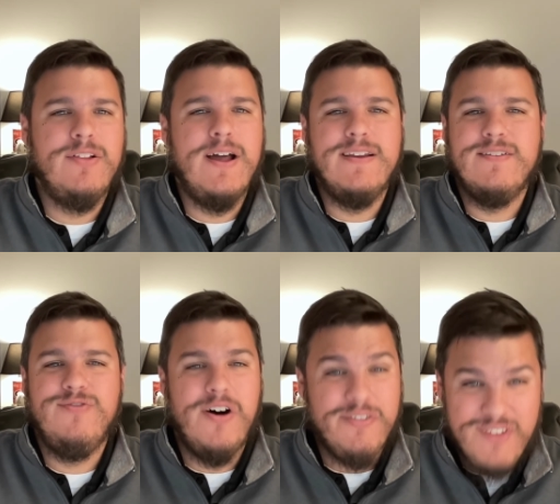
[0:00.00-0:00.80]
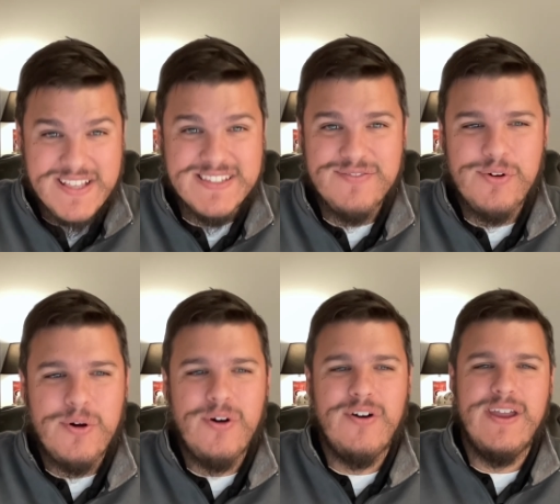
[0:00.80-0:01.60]
like Fall
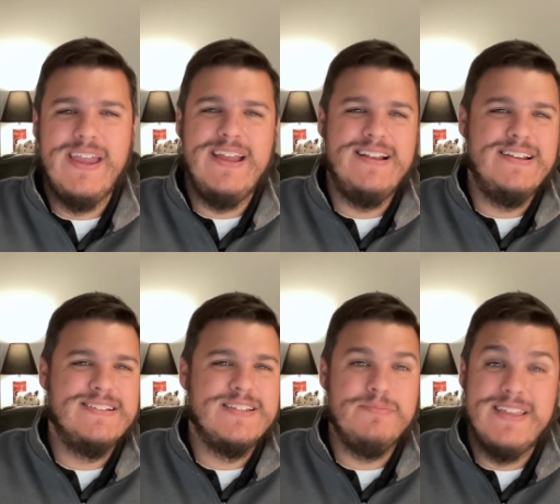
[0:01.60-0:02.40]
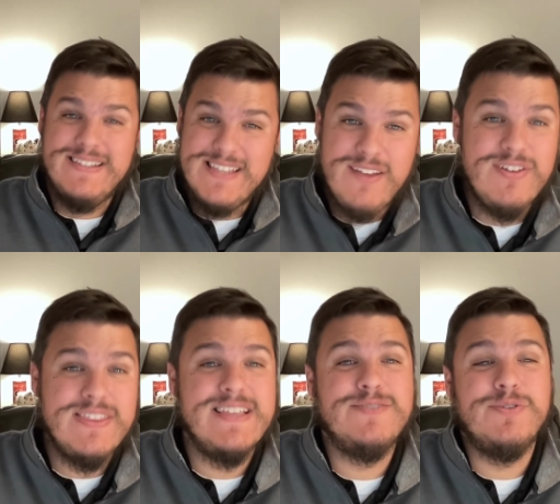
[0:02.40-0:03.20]
Festival and some Thanksgiving
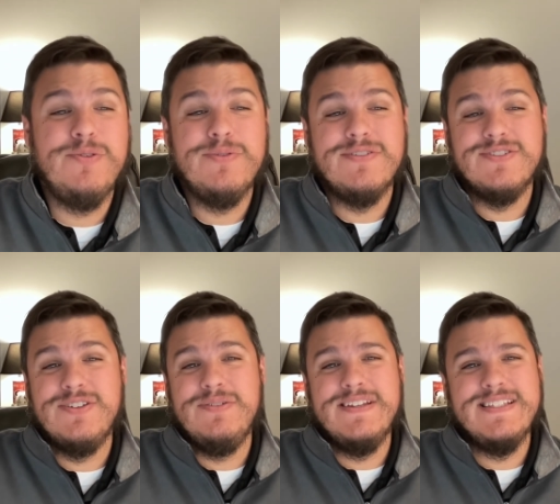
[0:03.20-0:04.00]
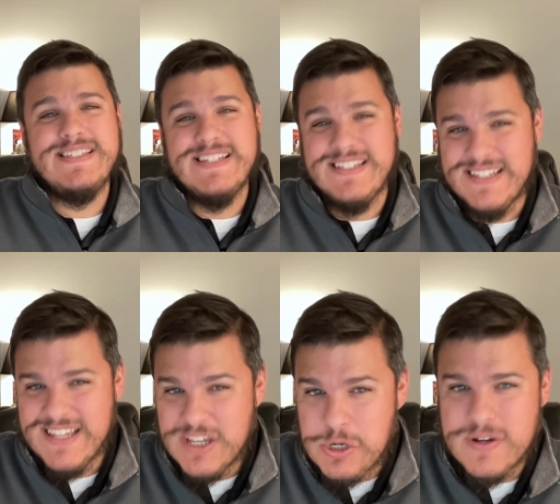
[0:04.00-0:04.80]
things we're doing with our students and
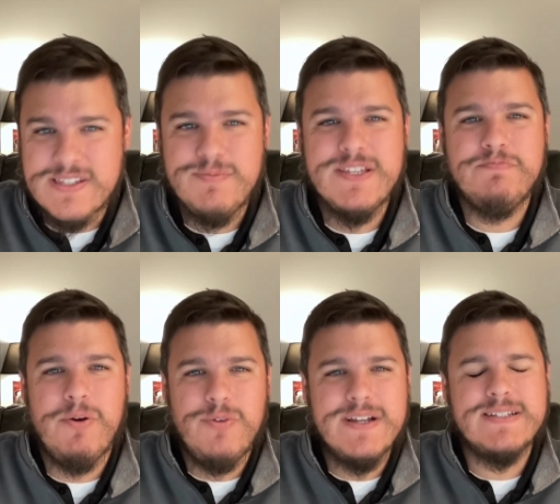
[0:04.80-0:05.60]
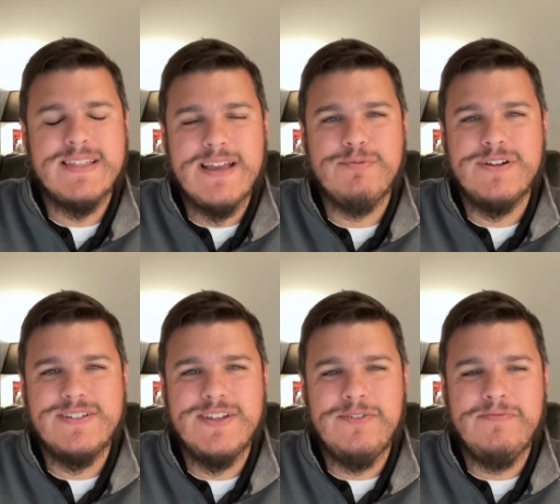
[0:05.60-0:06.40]
Christmas, but we'll get to that pretty
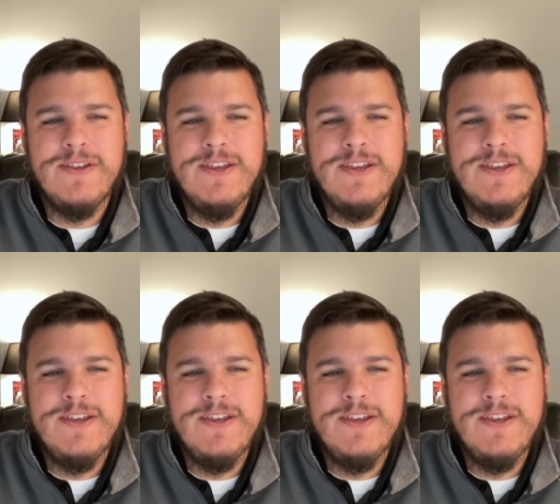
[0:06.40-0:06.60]
soon.